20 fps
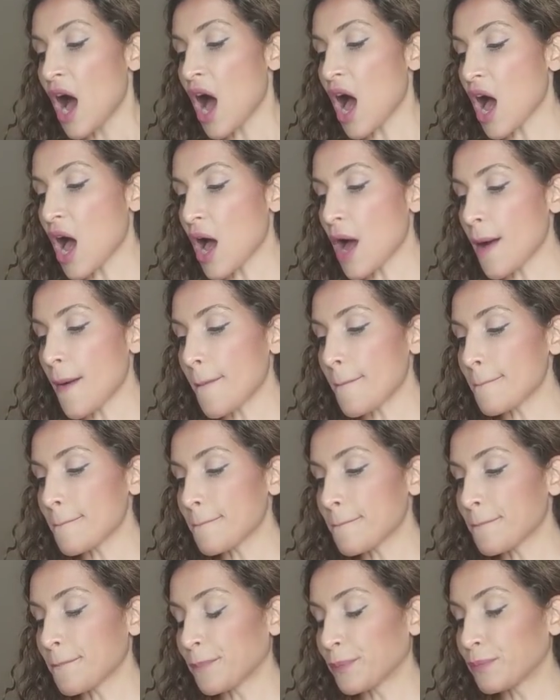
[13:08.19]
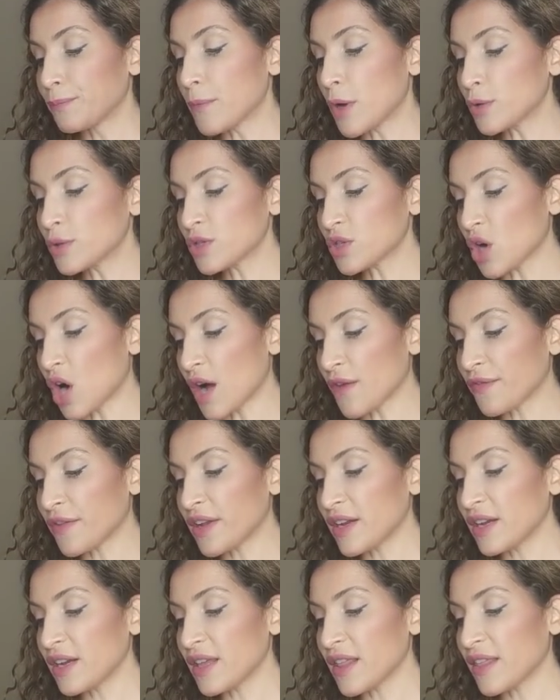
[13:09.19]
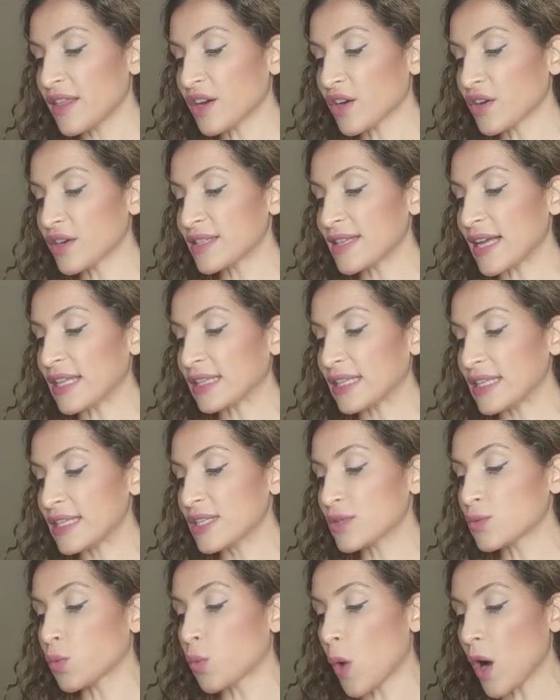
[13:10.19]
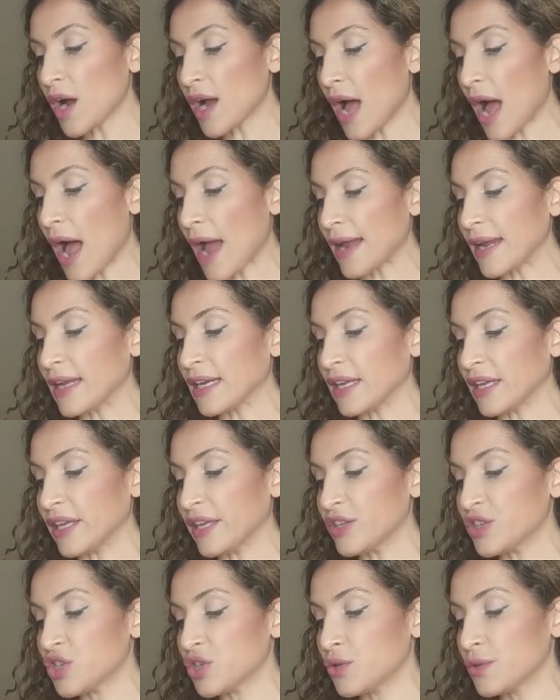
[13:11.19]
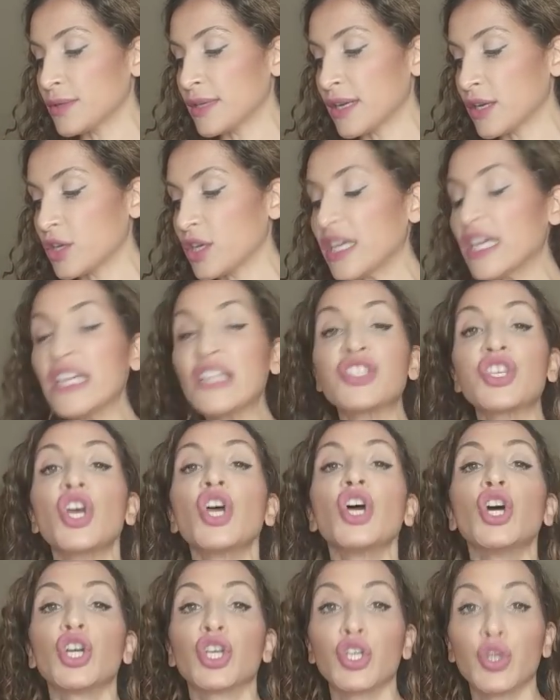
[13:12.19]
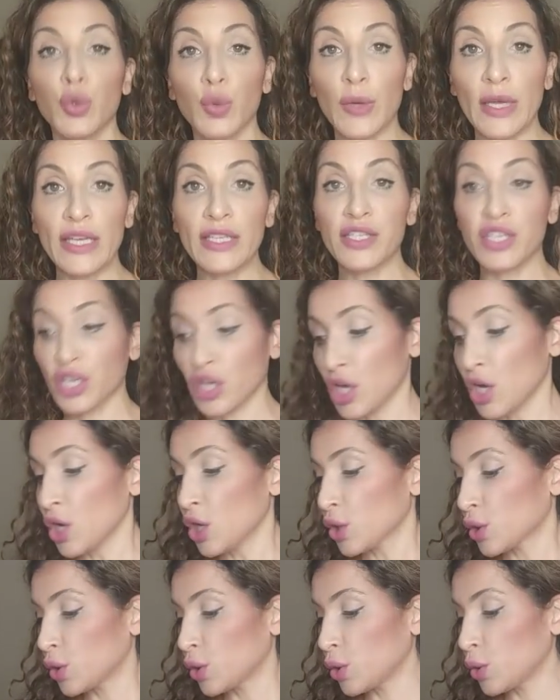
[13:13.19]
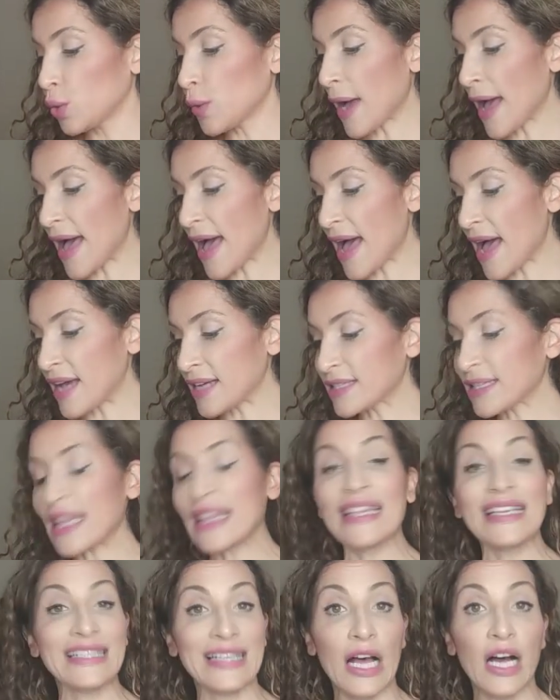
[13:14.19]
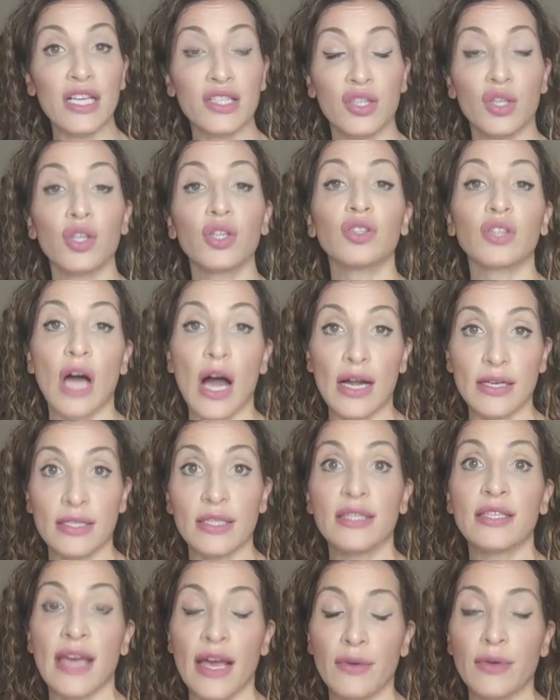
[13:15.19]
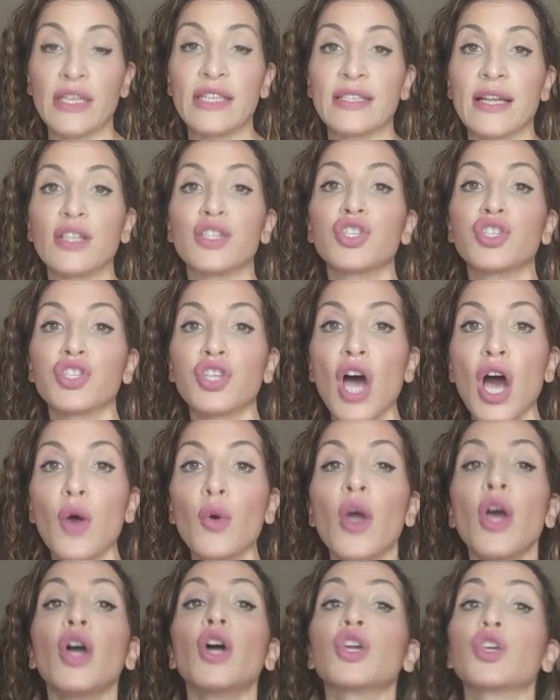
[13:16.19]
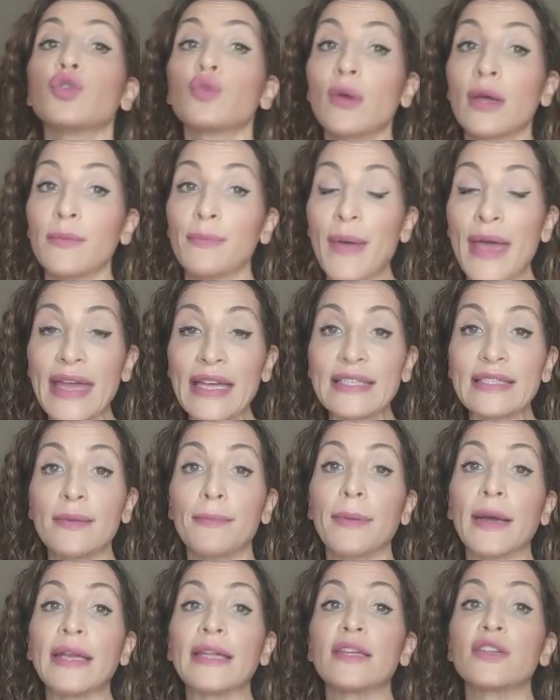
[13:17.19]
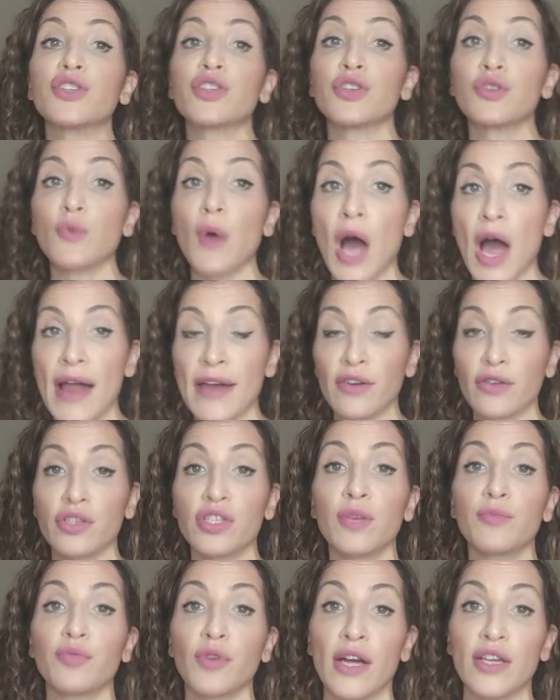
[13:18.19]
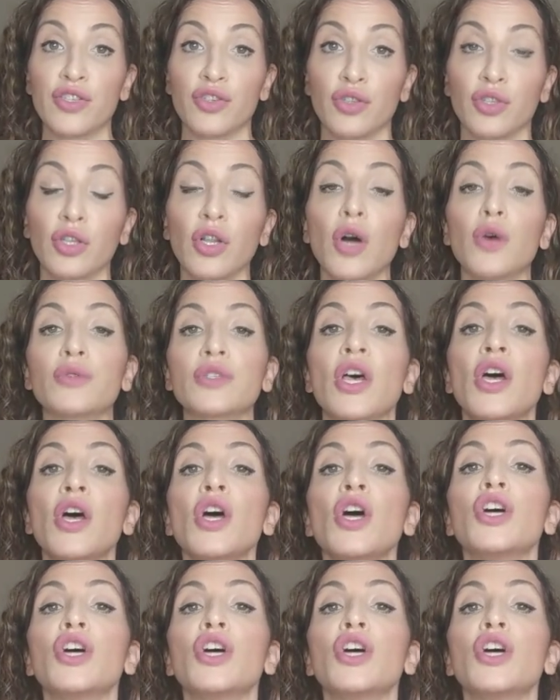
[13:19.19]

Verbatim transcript: Um, most often, there is at least one guy in each, use, each unit who has this hustle locked down, he said. So you could pay somebody to iron to press your clothes.